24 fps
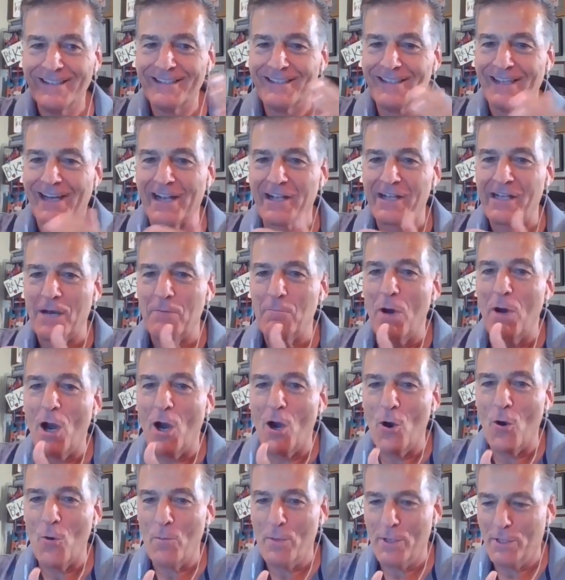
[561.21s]
then I come
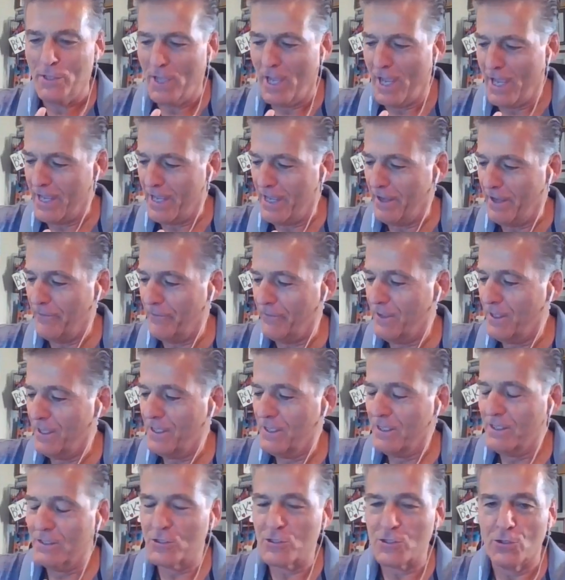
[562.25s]
home and I have
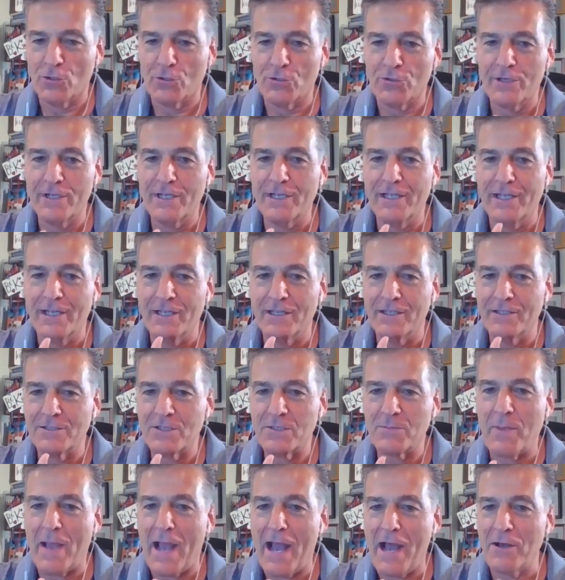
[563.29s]
children and a
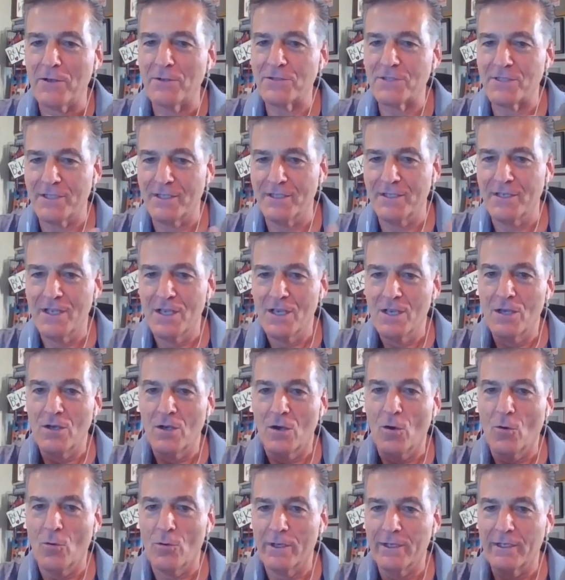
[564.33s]
spouse, and
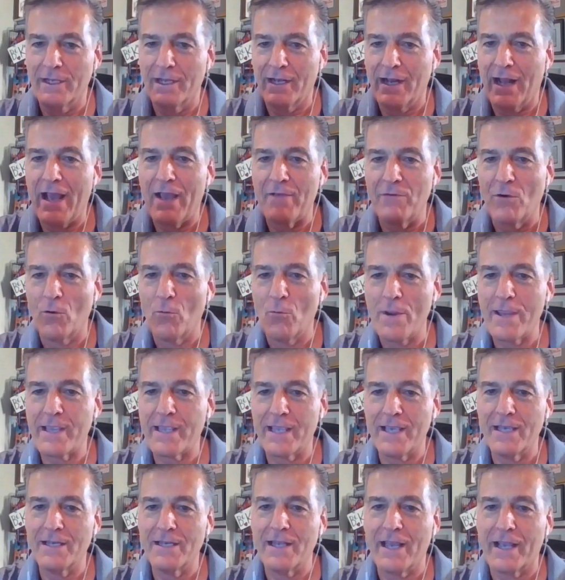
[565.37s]
then I have a
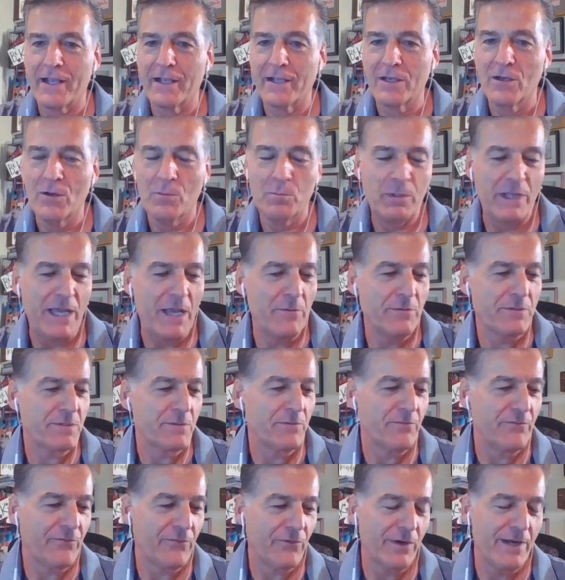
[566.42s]
weekend. I can go play with
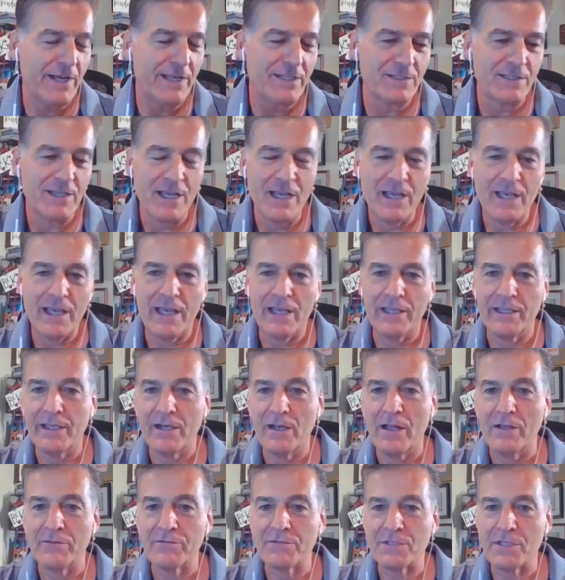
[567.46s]
some friends, and then
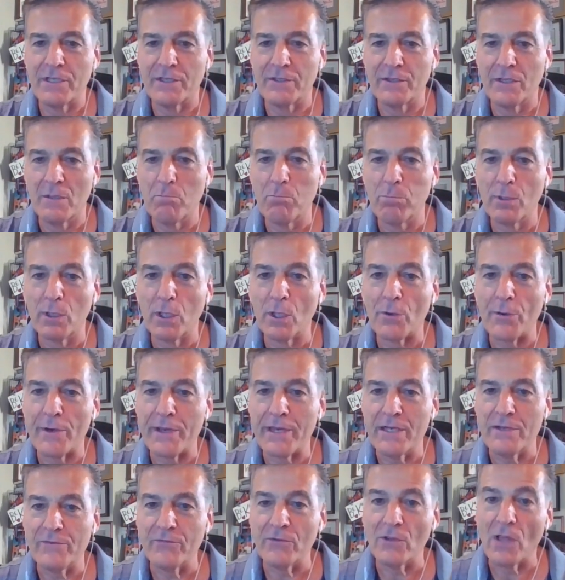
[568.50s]
all of a sudden the
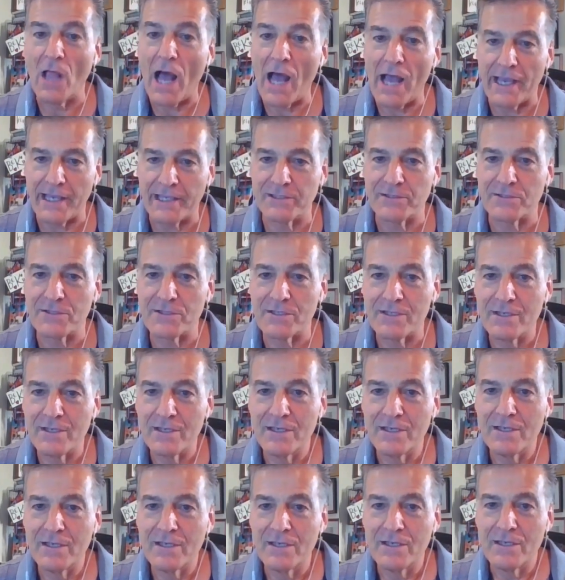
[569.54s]
blurring of lines
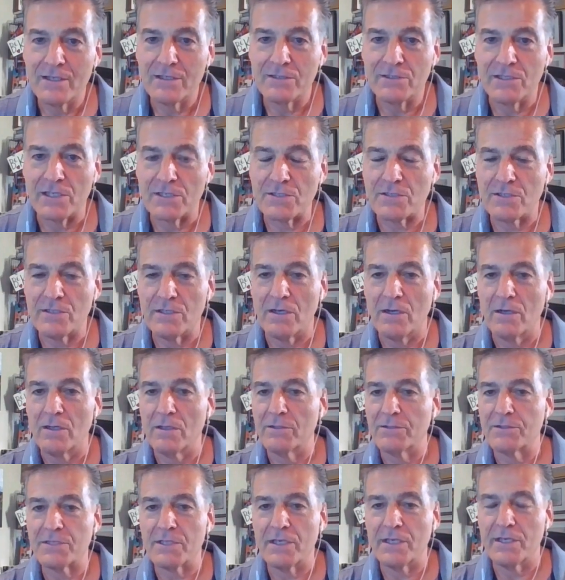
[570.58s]
just all
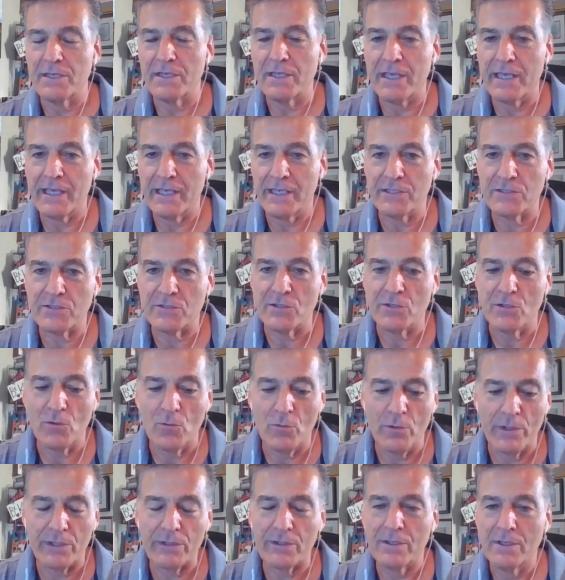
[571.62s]
of a sudden hits you
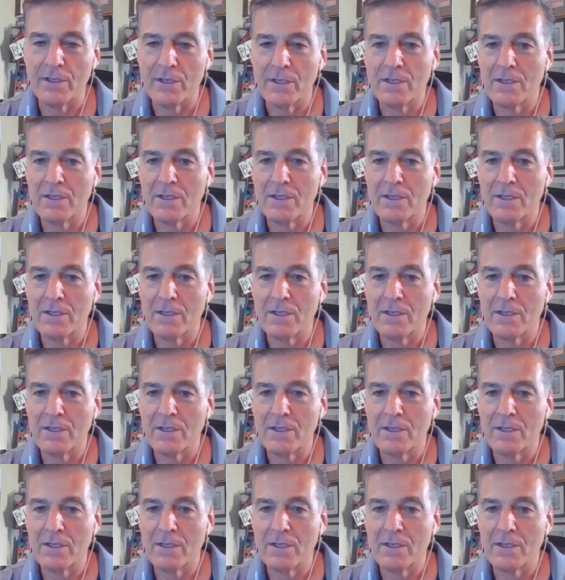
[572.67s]
with.